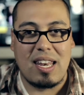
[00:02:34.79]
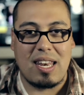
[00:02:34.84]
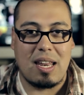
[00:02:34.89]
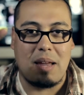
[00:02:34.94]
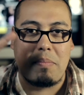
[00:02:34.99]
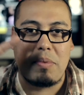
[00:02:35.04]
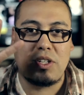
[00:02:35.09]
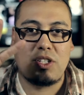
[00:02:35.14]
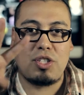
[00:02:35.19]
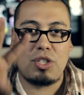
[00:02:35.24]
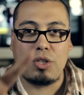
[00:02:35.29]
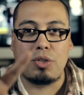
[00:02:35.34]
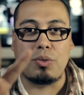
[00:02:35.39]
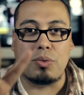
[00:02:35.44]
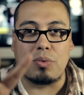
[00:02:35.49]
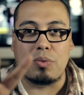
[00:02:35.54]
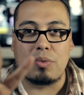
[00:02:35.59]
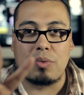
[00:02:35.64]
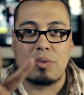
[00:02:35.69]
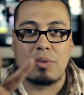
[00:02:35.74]
Number
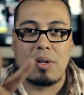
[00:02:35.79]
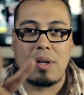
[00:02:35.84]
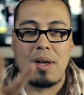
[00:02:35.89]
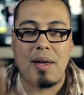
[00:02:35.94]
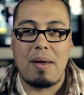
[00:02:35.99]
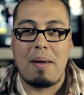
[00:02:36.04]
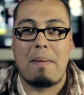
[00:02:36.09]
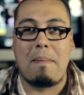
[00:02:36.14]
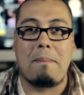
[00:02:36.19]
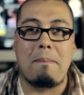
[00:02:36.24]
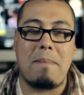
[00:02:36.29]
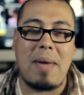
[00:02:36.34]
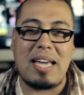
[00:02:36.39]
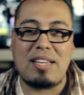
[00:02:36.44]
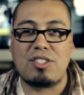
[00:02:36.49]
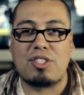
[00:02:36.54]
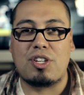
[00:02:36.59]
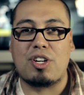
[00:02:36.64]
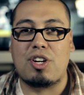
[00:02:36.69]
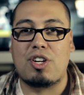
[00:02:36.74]
two,
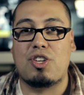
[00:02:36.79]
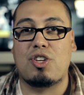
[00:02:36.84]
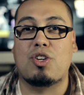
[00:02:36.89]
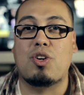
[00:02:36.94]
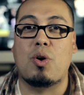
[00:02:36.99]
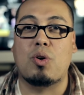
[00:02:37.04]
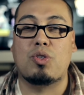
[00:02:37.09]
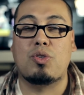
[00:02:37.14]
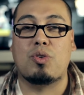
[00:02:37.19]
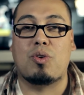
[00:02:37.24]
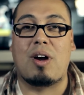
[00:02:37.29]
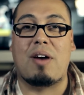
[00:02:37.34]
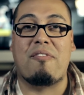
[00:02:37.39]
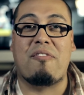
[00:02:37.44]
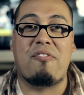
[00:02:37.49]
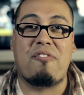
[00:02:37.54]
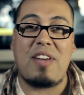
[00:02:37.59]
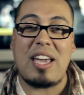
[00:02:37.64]
make sure you go to our